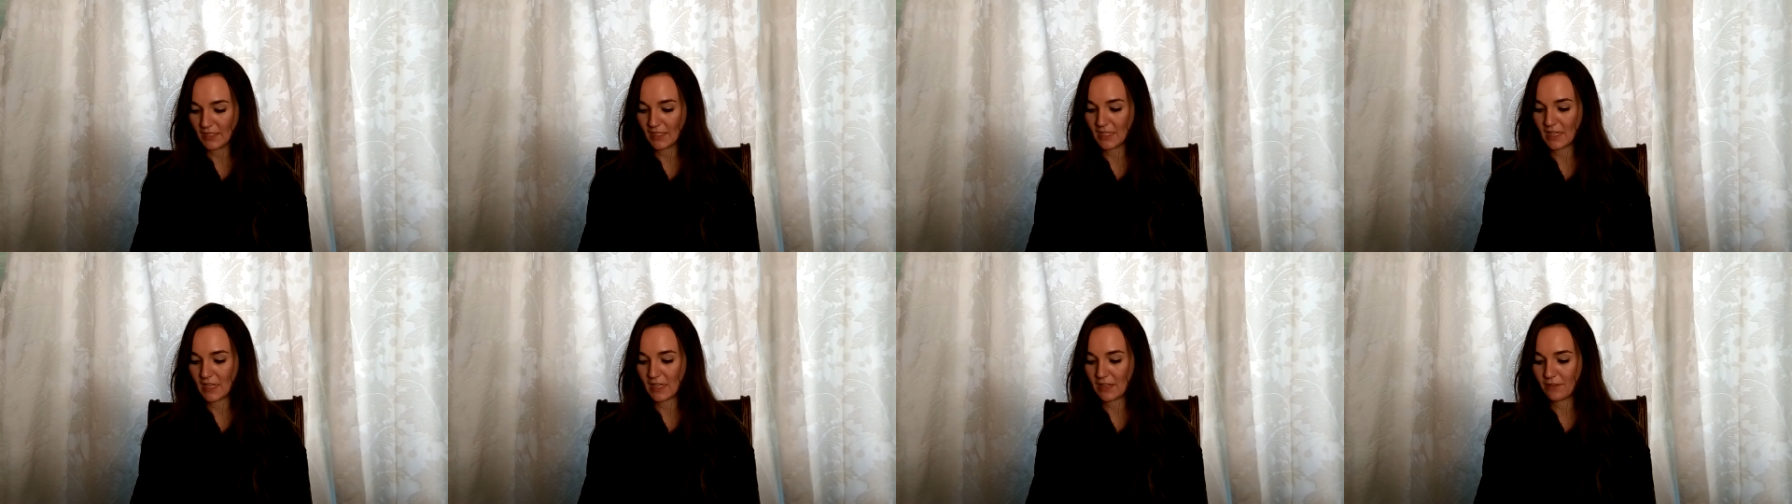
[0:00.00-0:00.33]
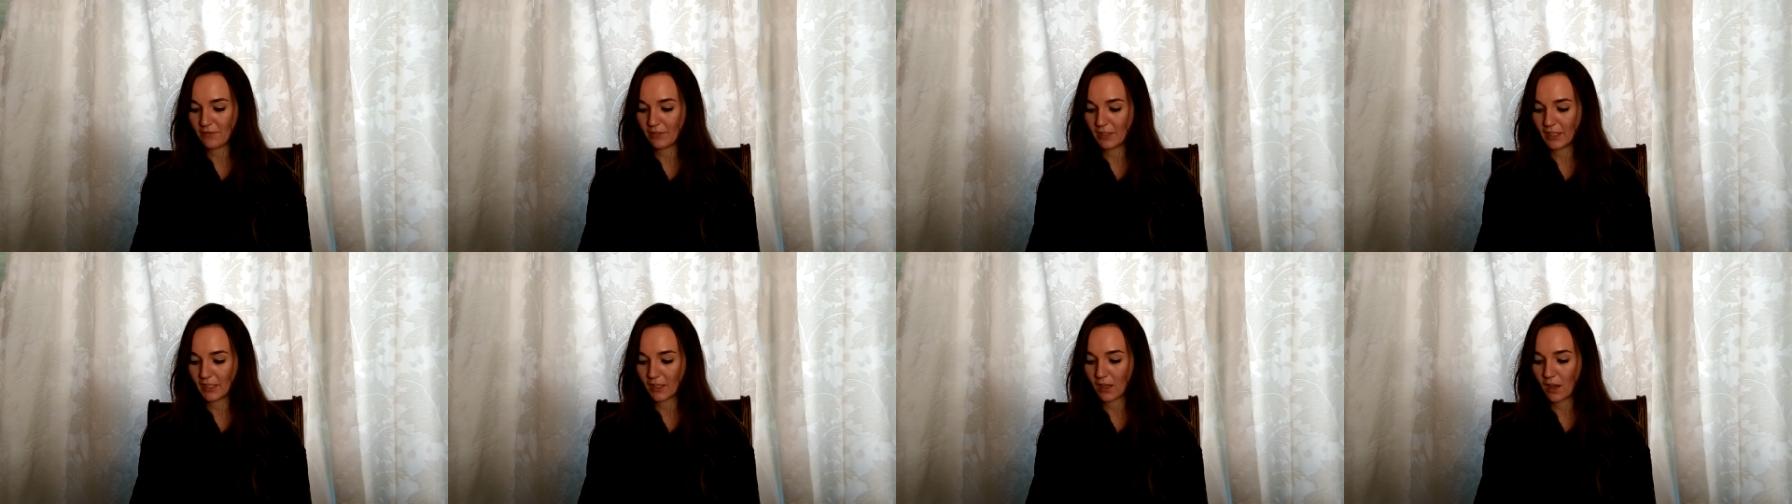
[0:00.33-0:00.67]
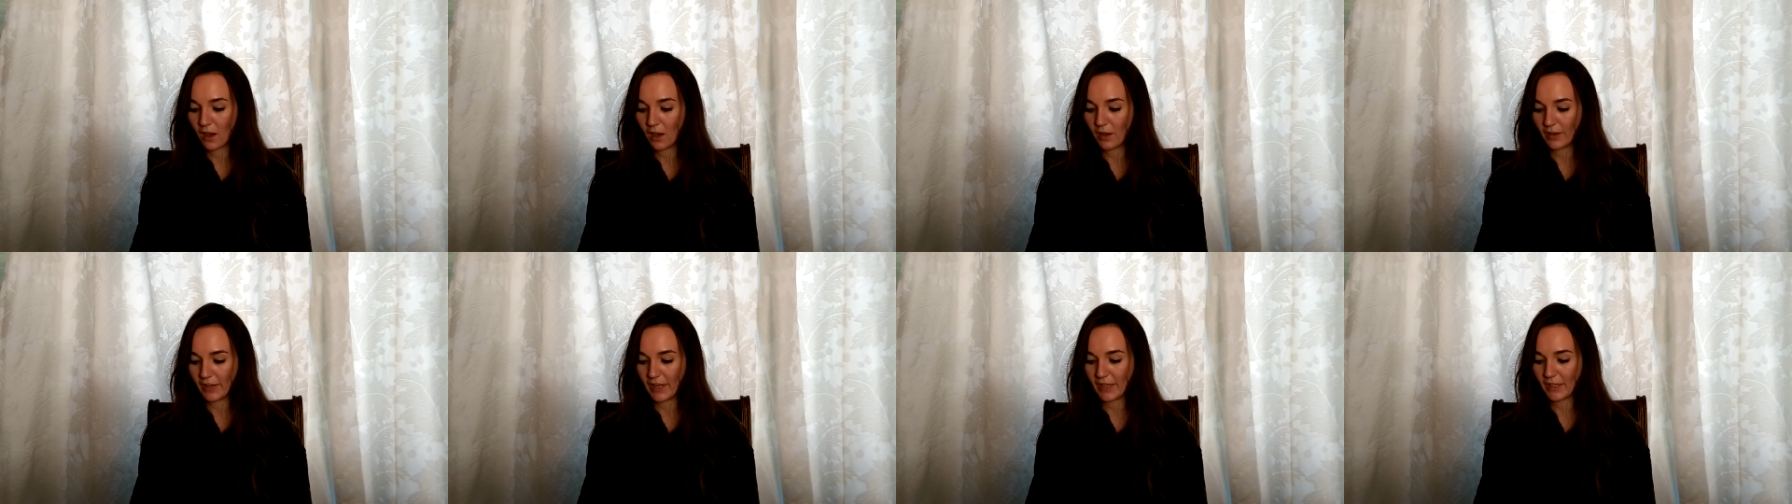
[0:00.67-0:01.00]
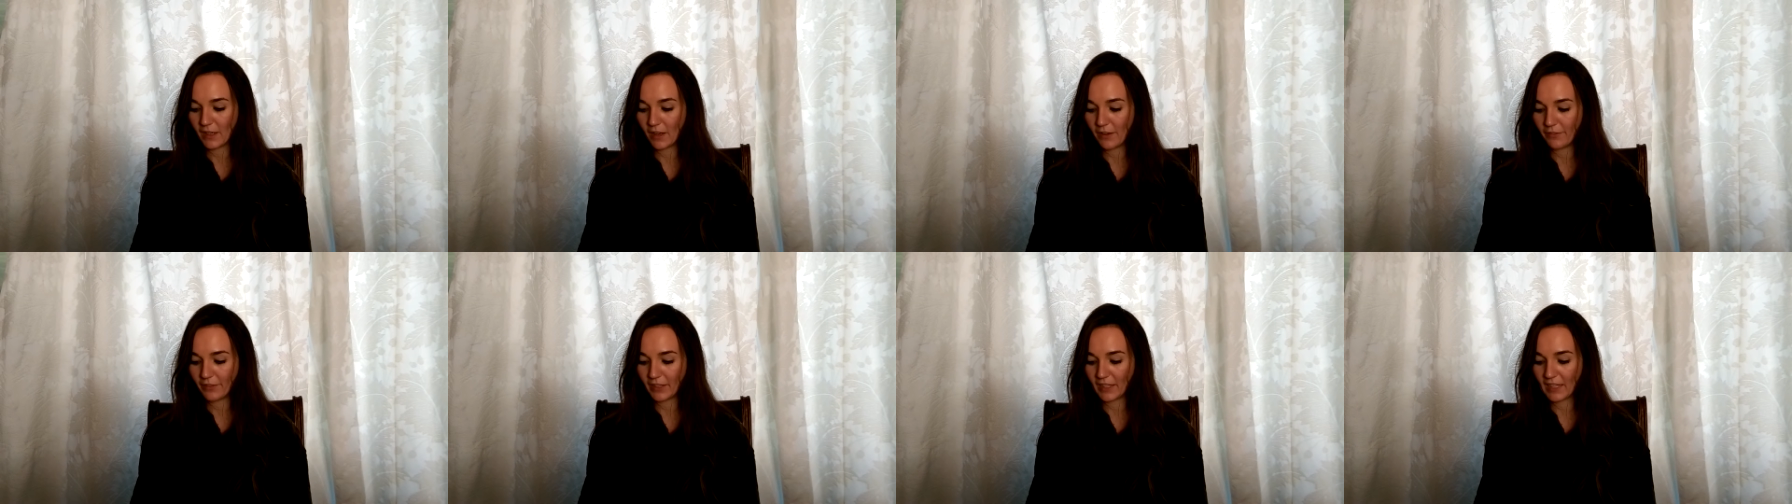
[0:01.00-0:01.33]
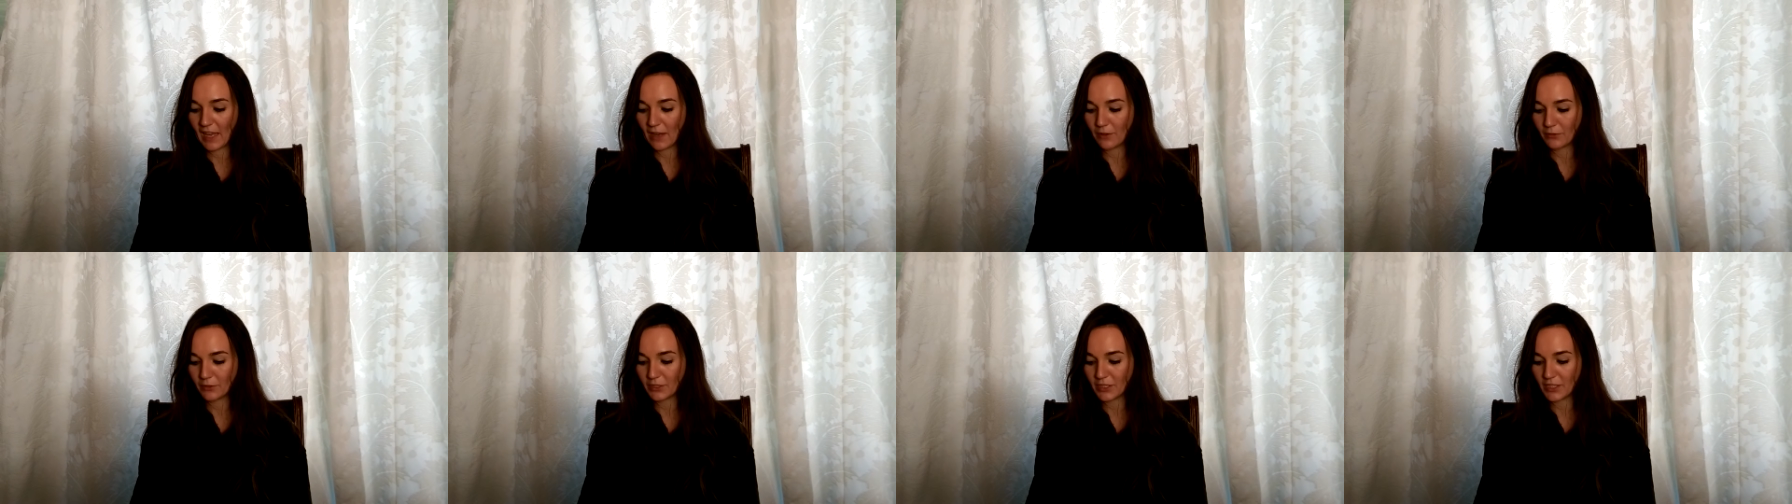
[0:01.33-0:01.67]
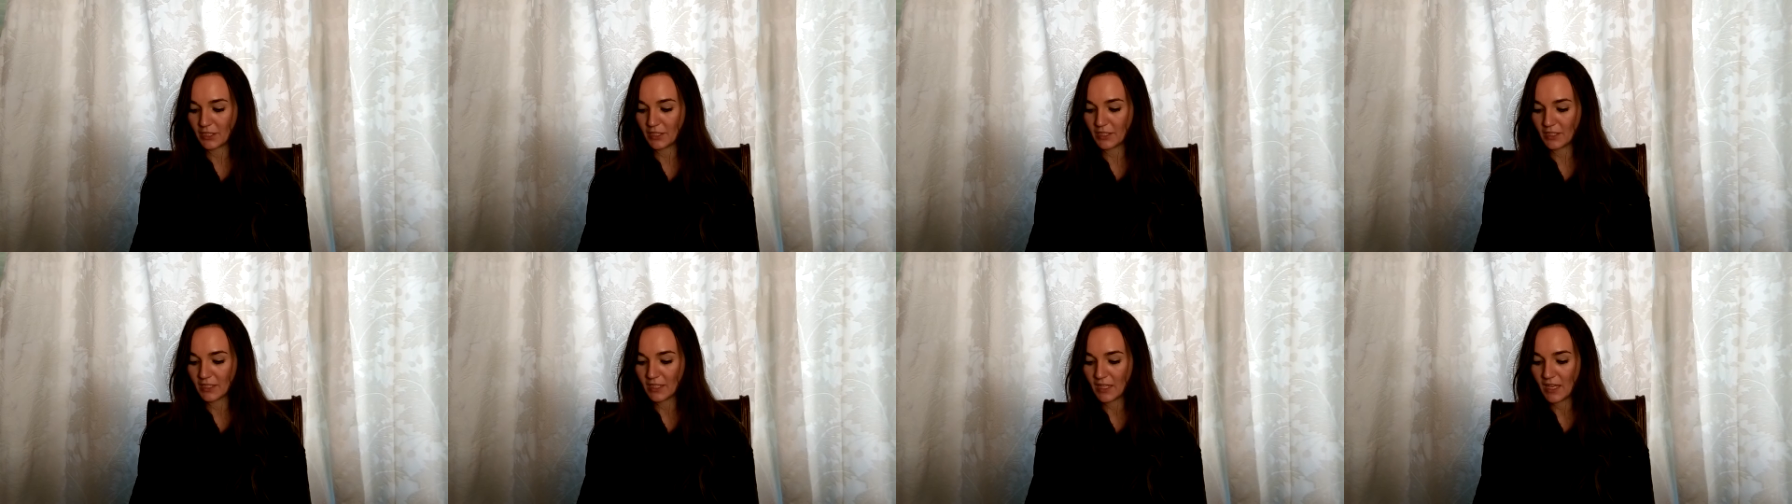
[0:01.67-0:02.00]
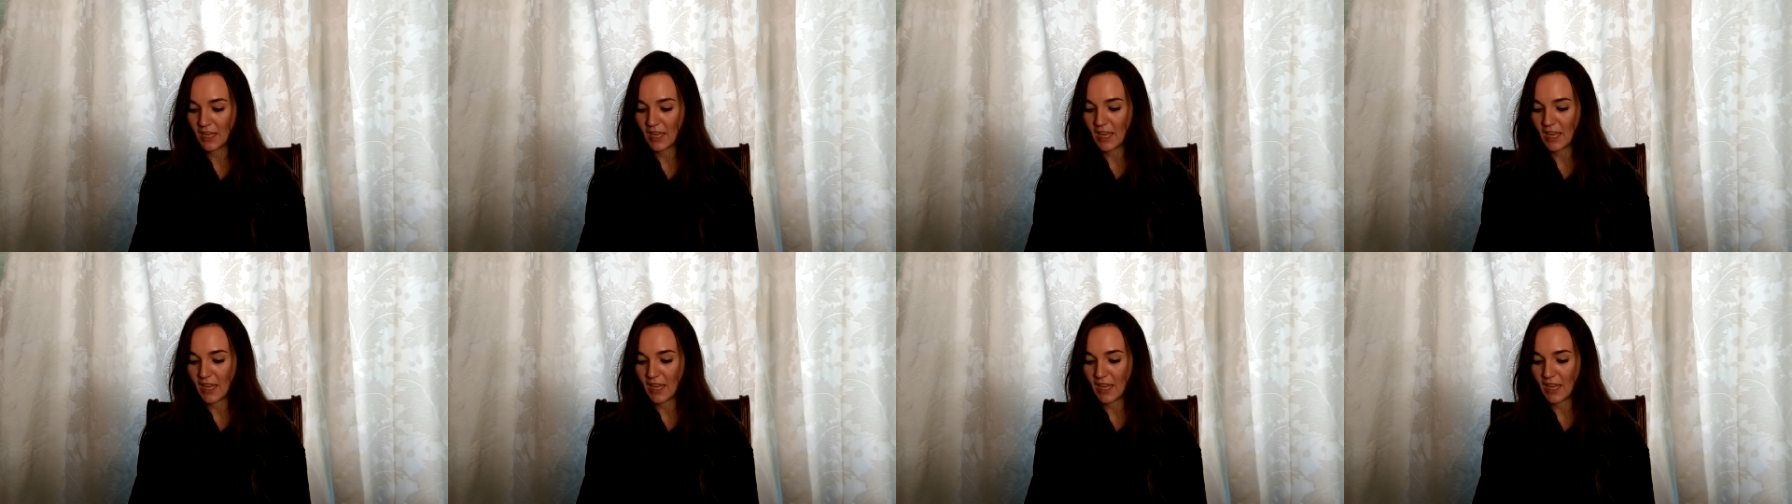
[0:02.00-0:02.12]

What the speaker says: to evil incarnate I've encountered